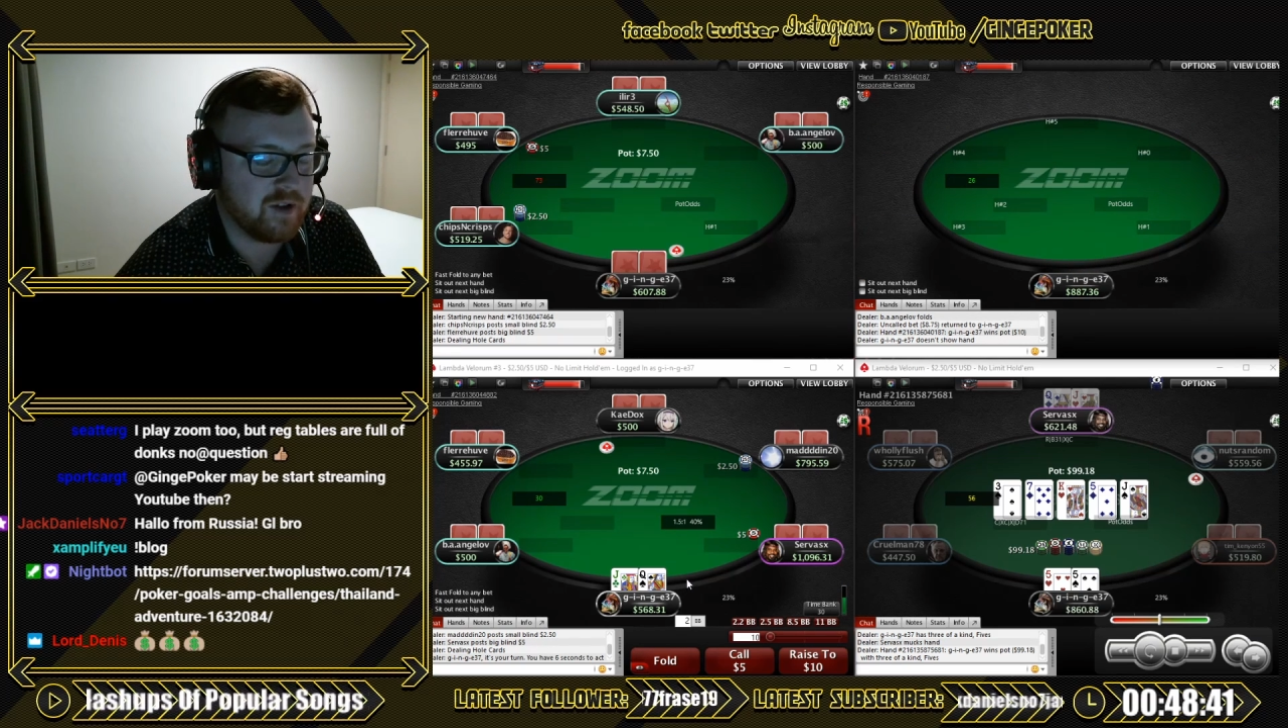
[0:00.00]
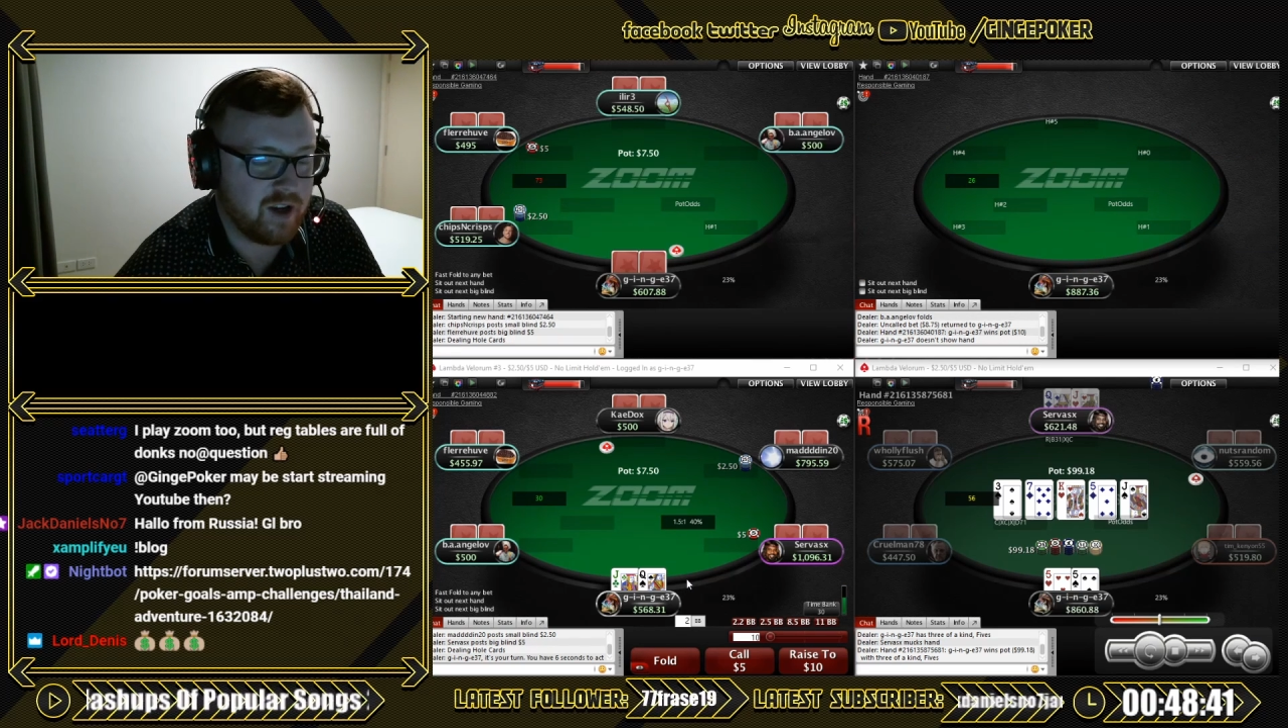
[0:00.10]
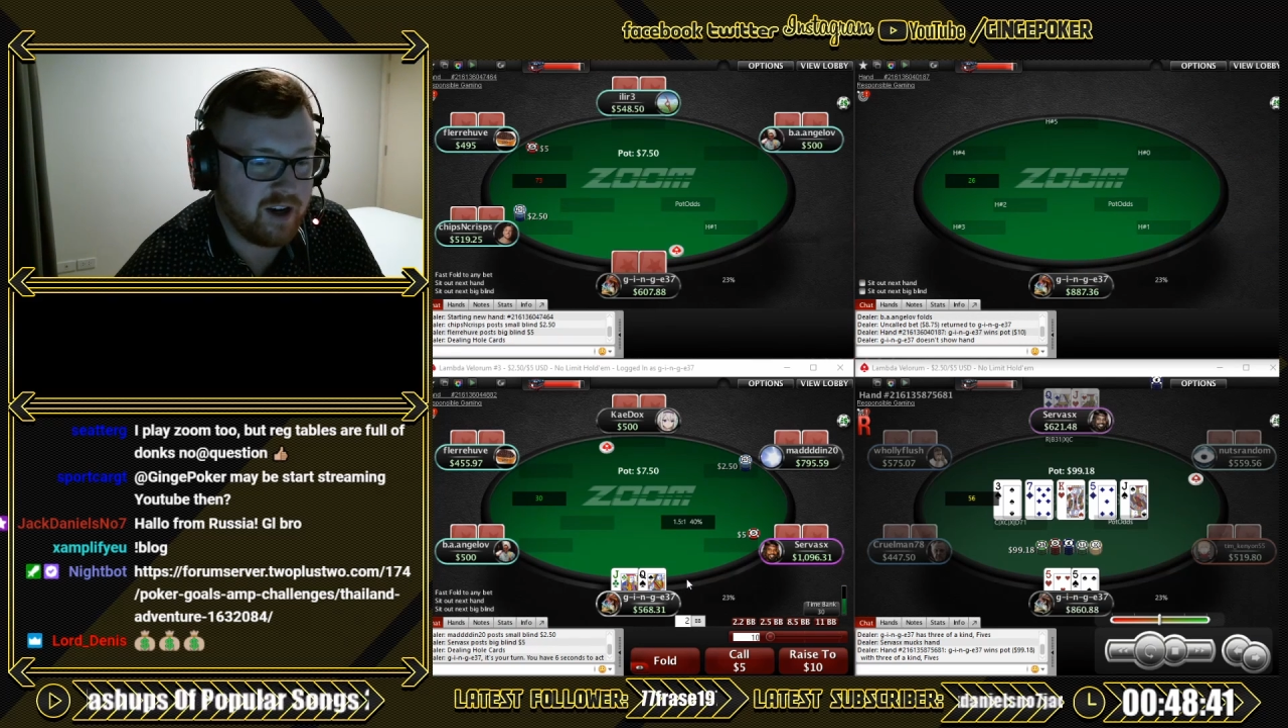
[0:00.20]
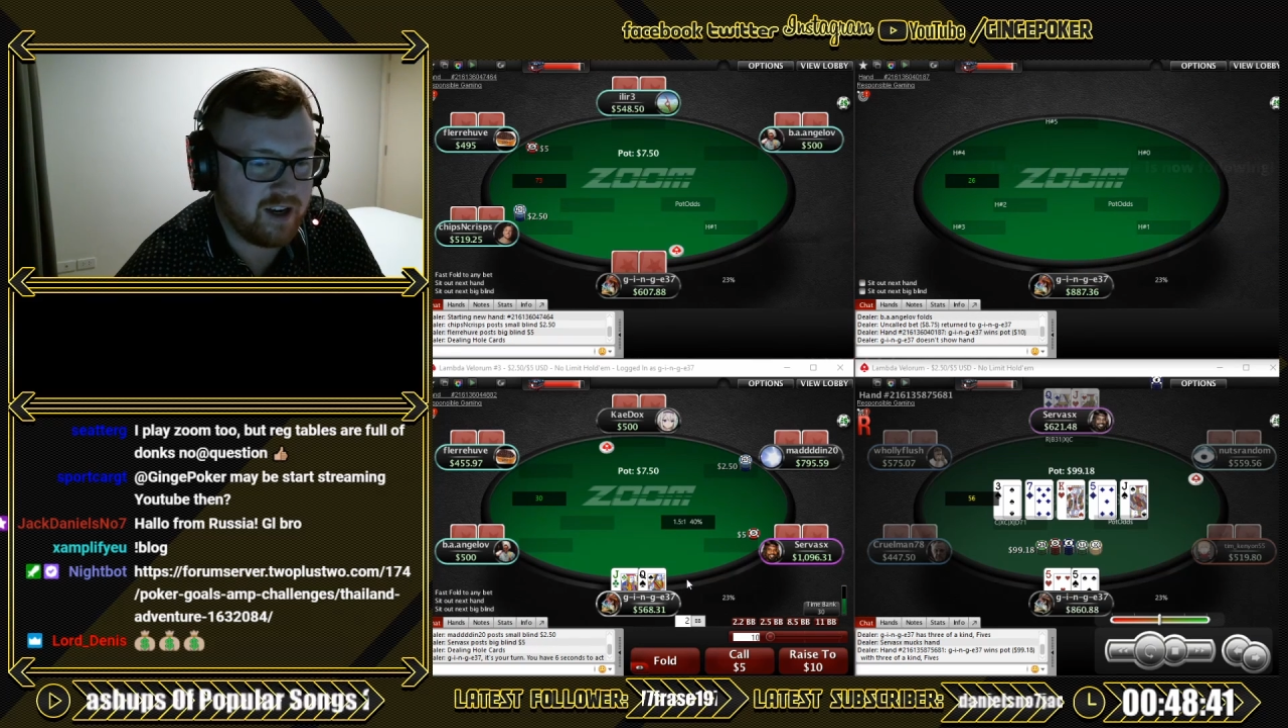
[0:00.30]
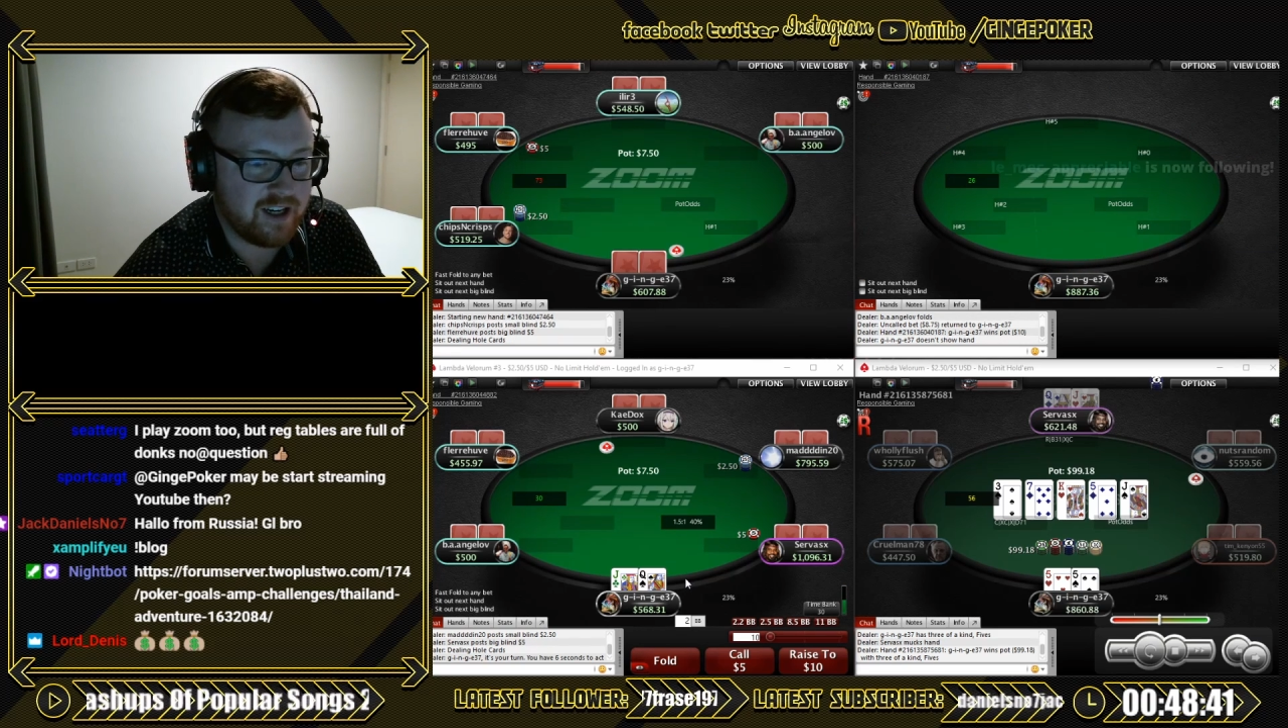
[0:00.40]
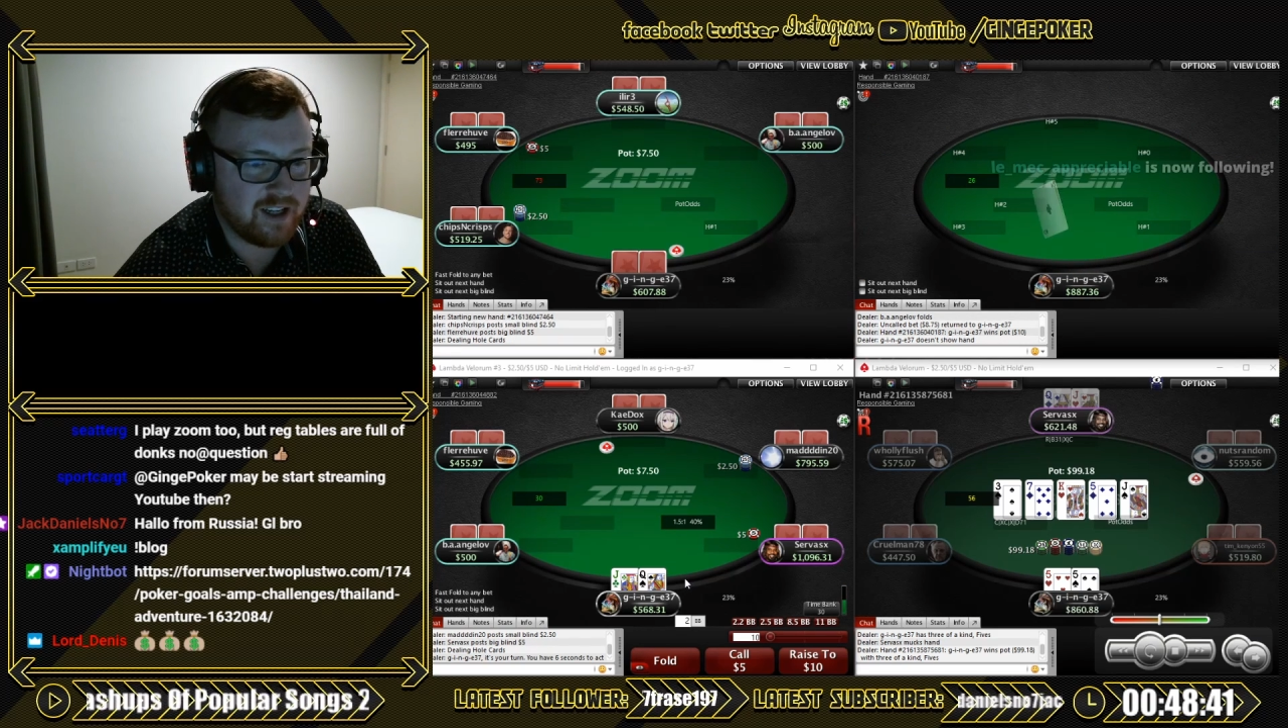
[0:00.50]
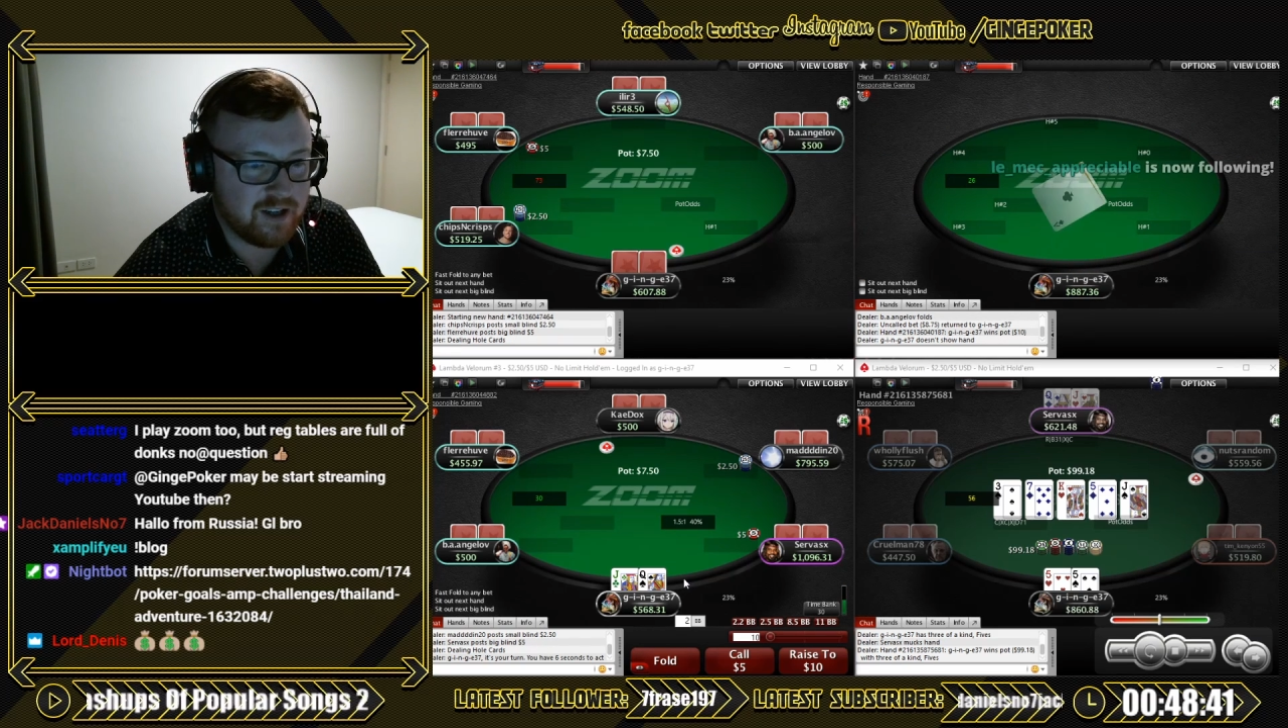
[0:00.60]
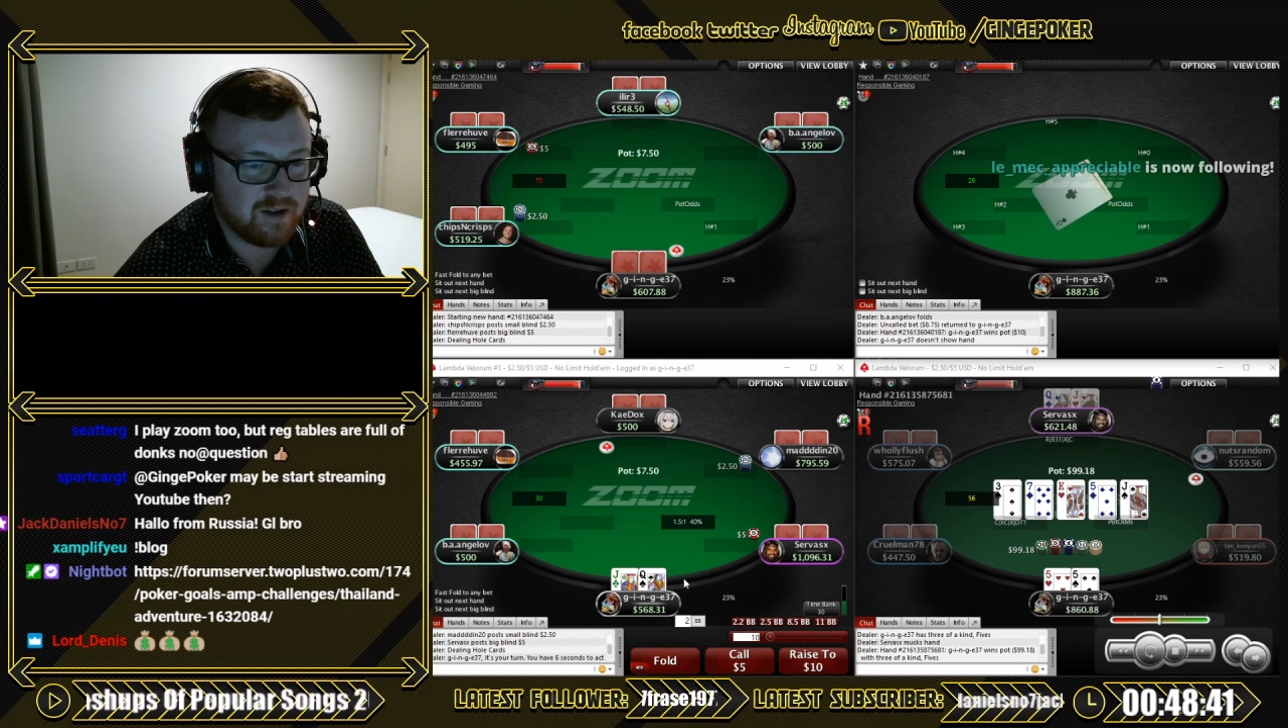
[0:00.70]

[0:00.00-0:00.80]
like I needed